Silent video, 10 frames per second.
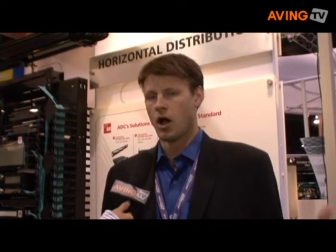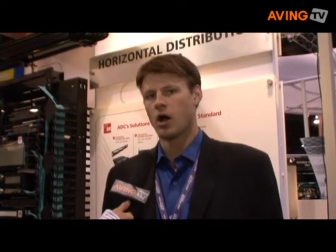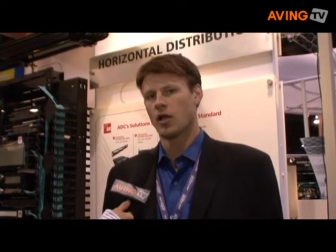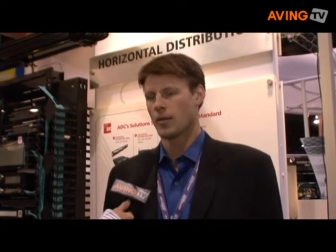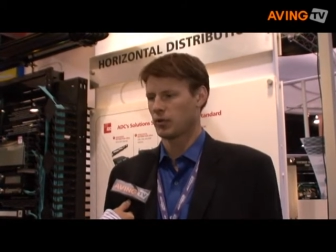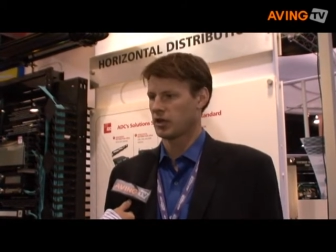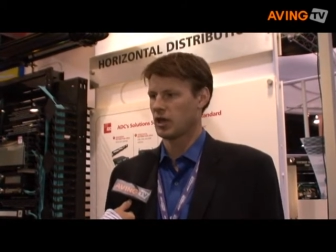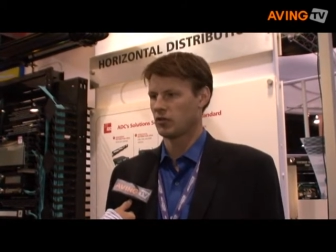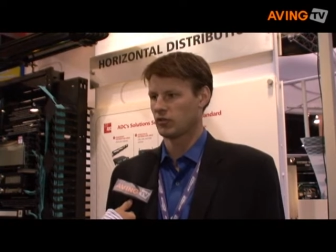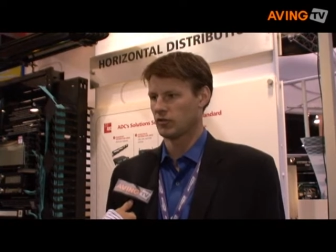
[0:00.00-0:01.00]
all
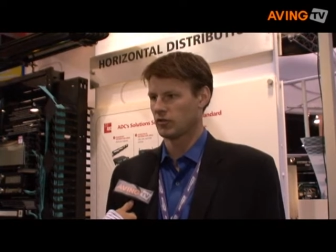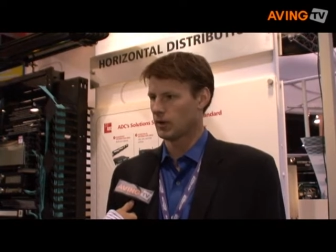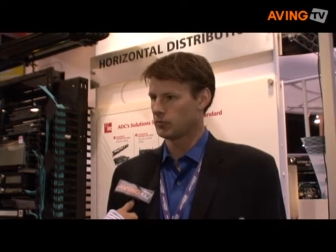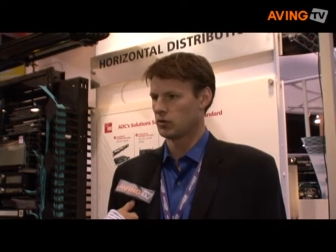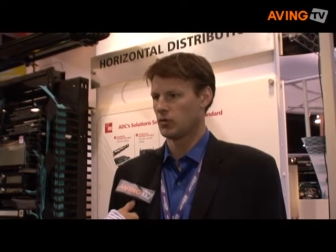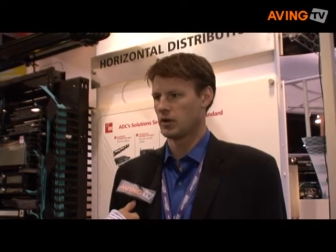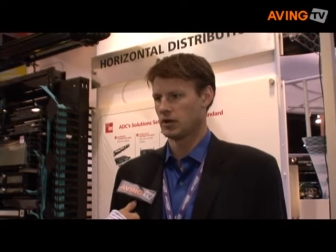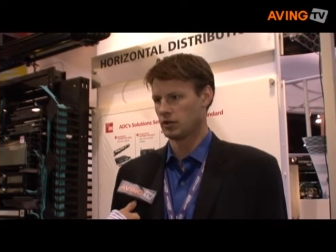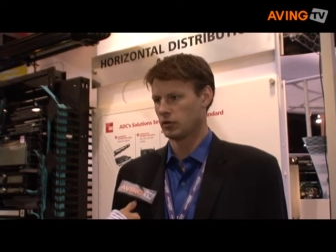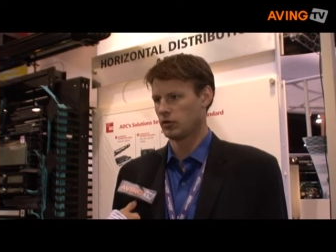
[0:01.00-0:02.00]
applications up to and
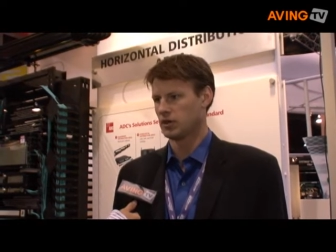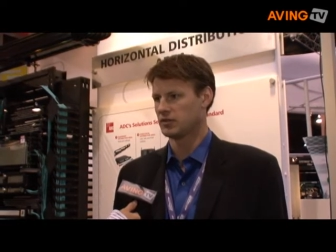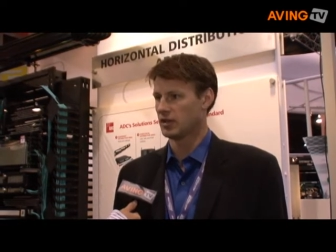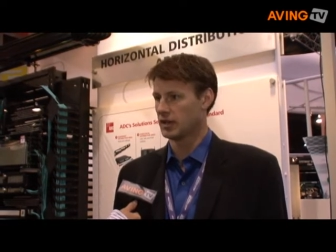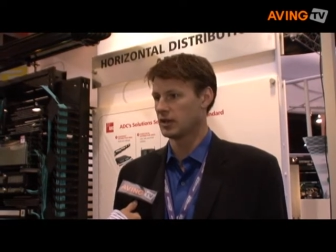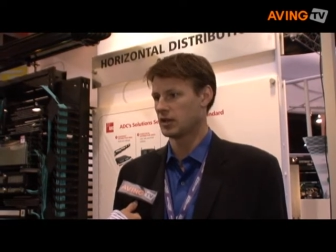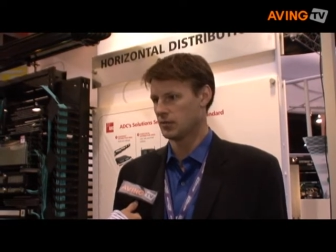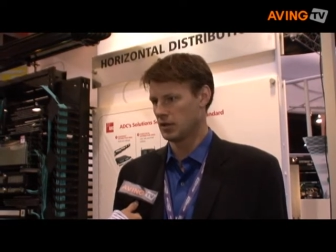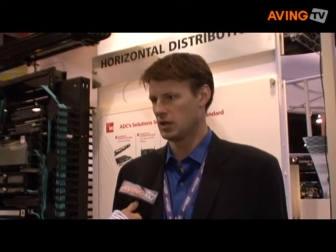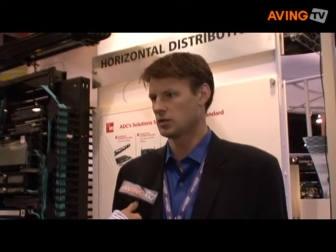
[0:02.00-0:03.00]
including 10
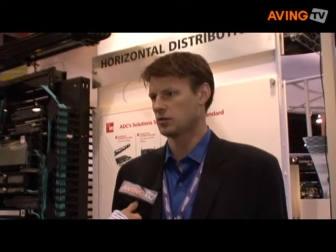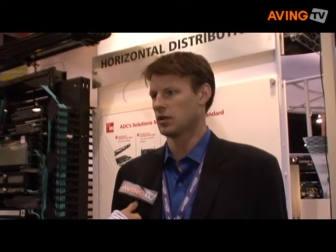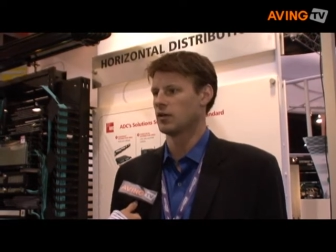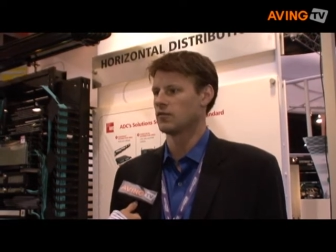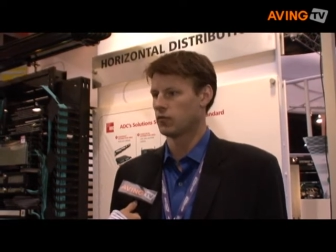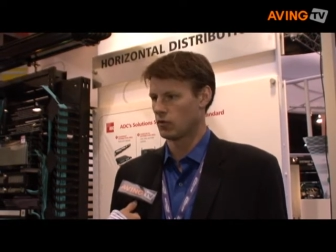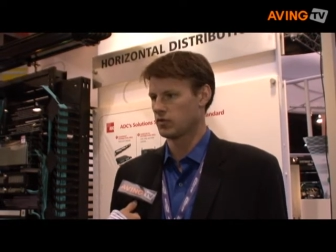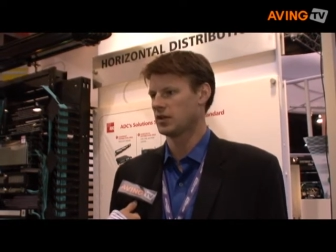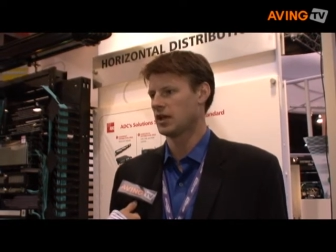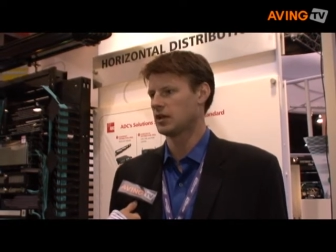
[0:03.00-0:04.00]
gigabit Ethernet
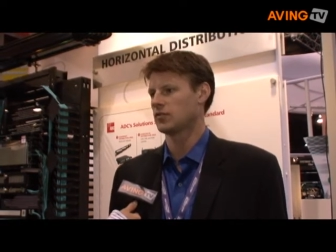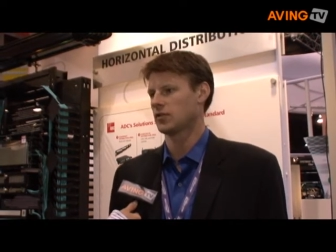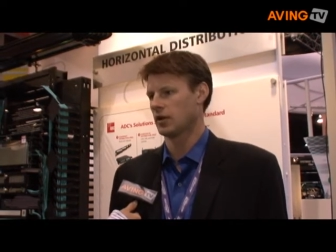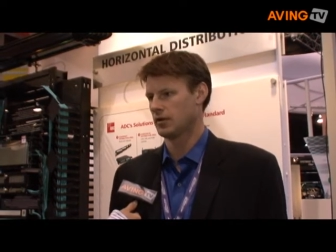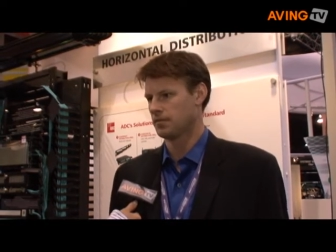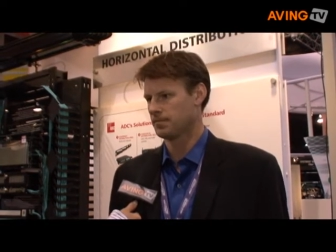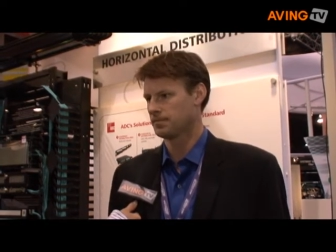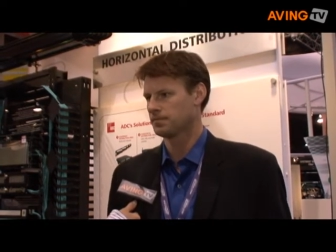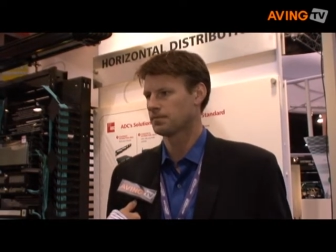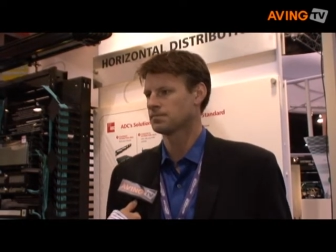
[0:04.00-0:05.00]
for the data center.
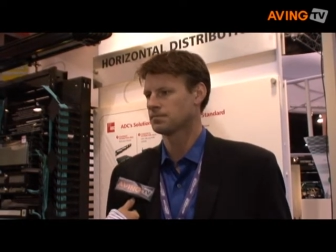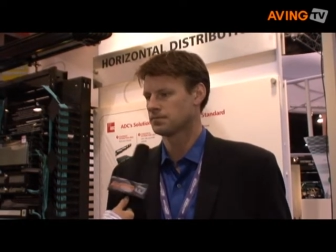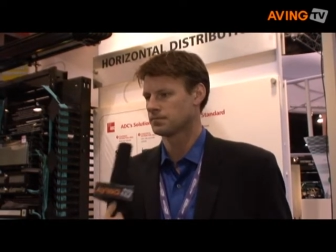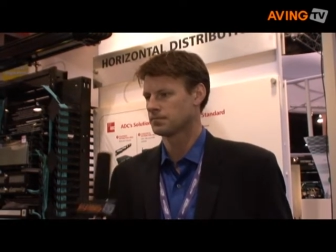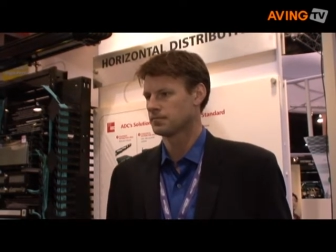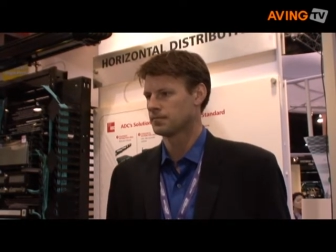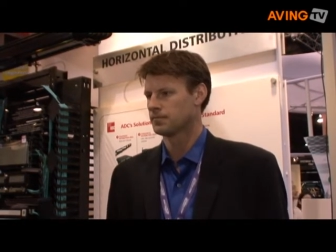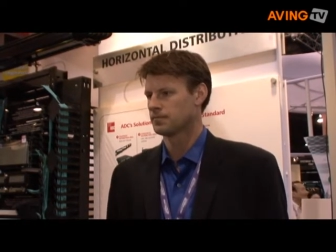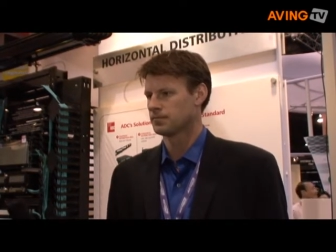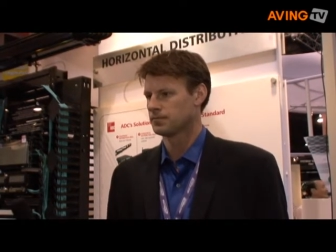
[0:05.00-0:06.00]
Who are
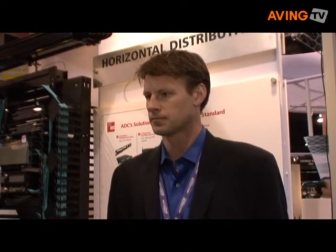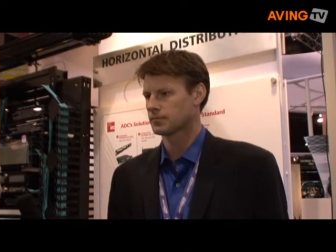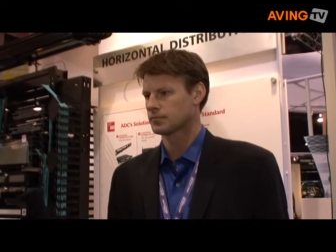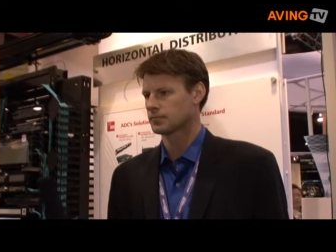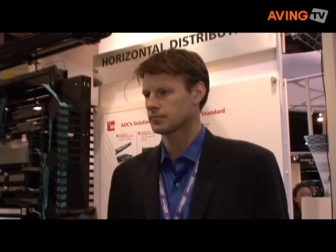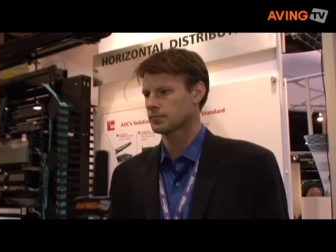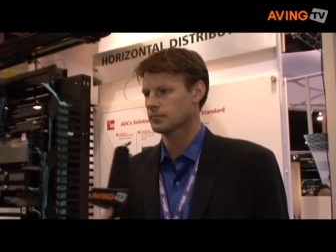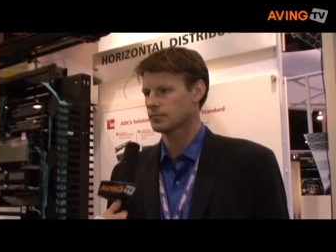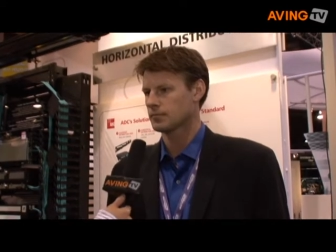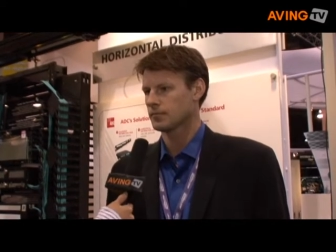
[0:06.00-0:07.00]
your main users?
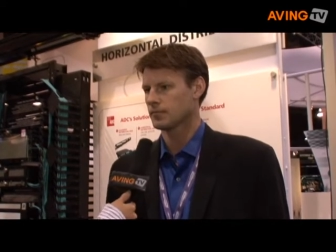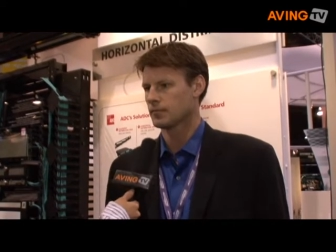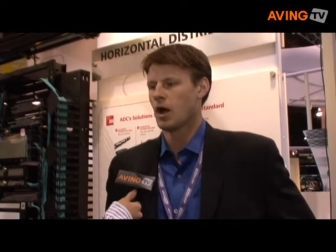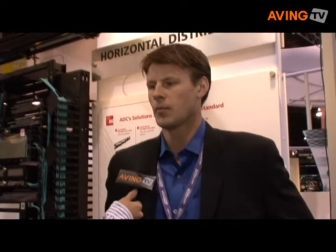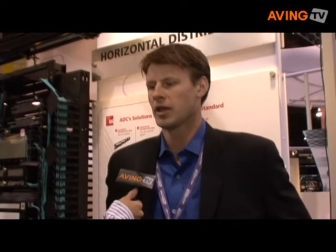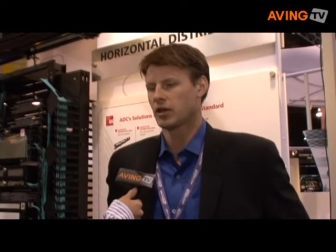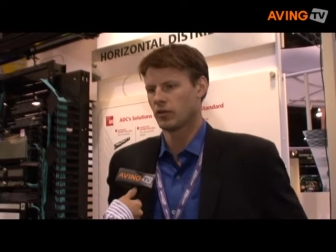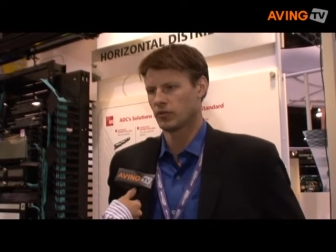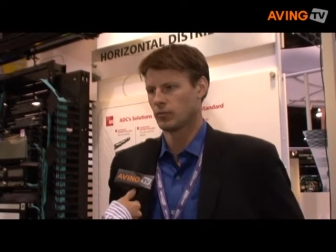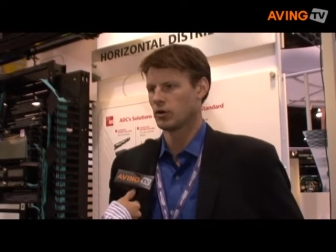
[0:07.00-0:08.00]
Our main
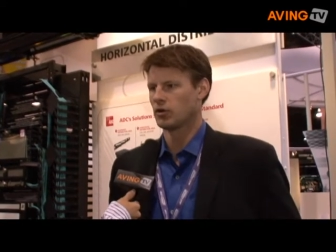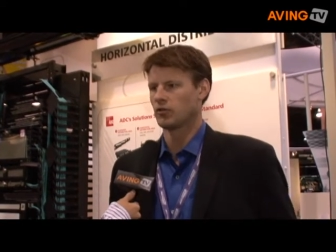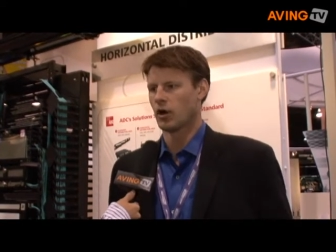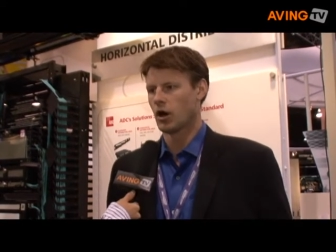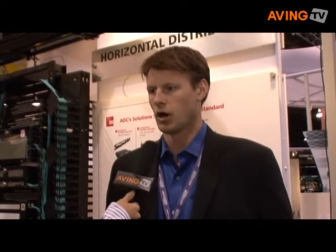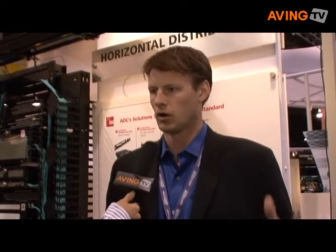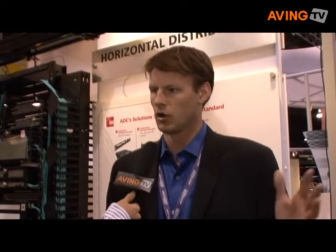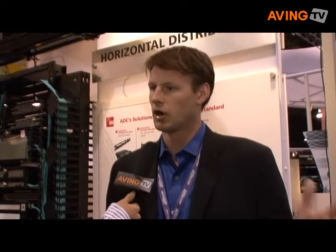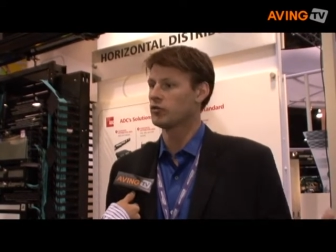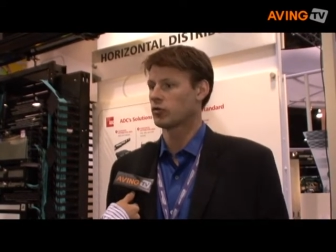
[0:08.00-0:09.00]
customers are
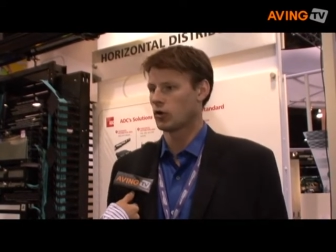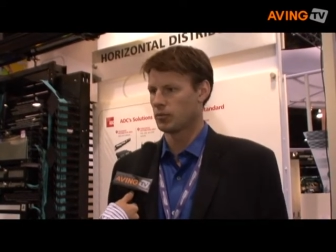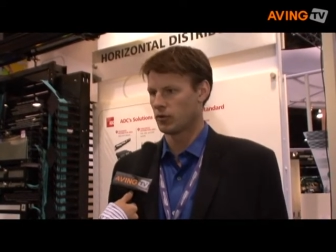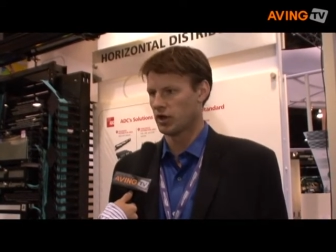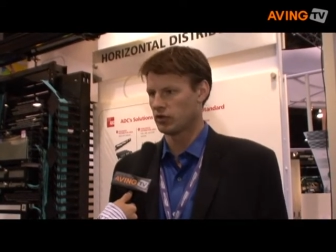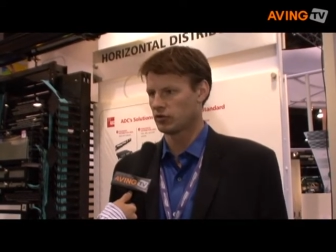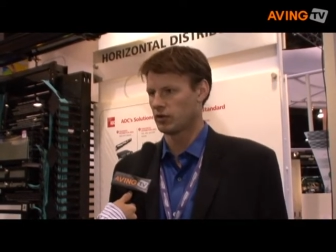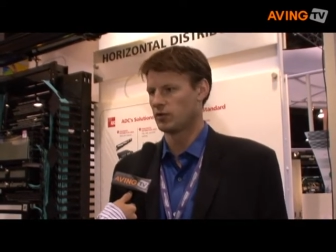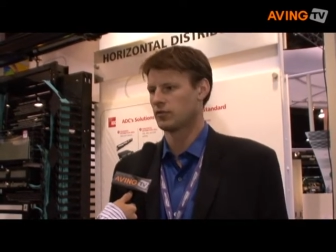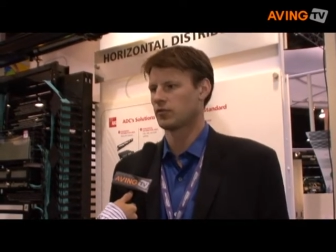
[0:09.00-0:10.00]
large
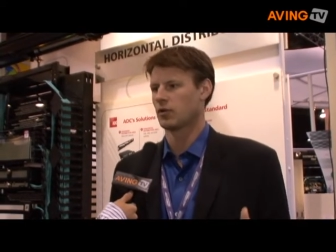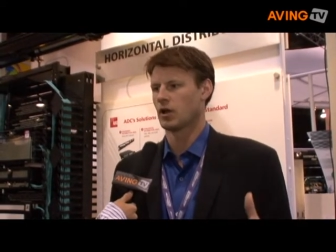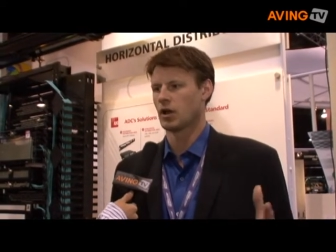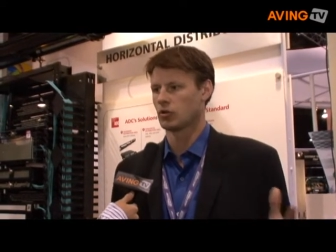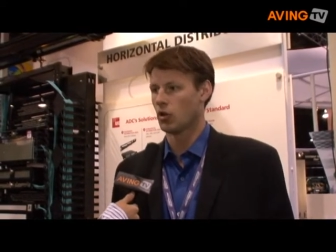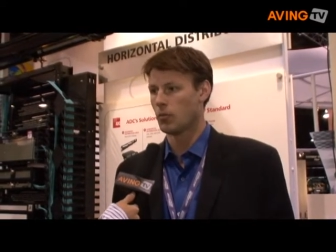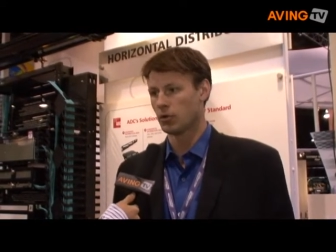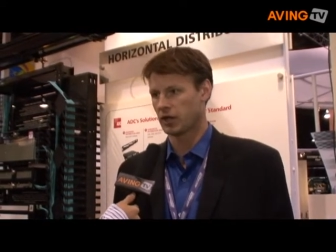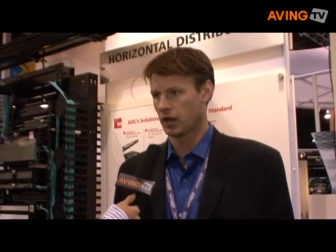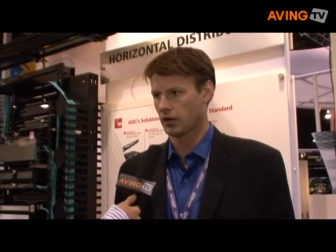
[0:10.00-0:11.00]
corporations, uh,
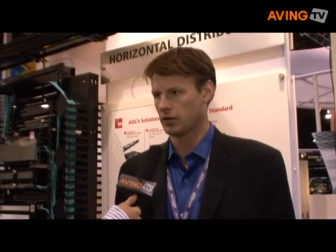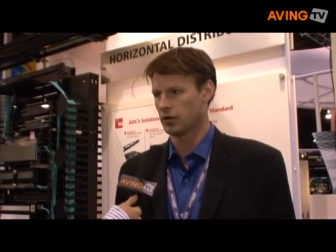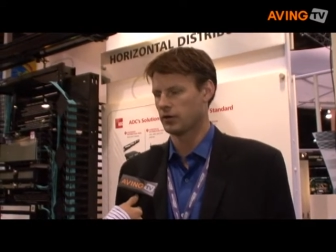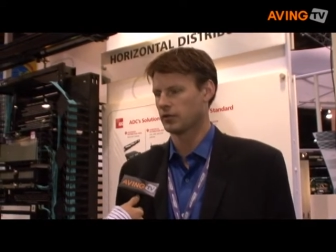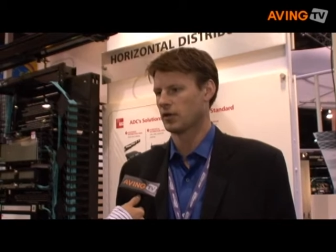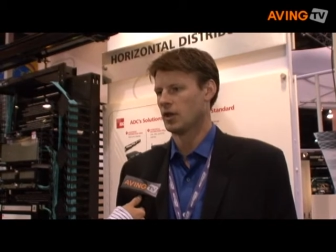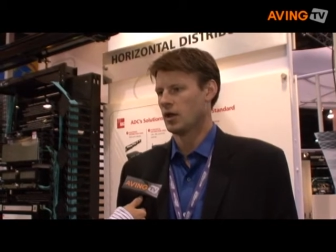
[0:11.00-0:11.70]
global carriers,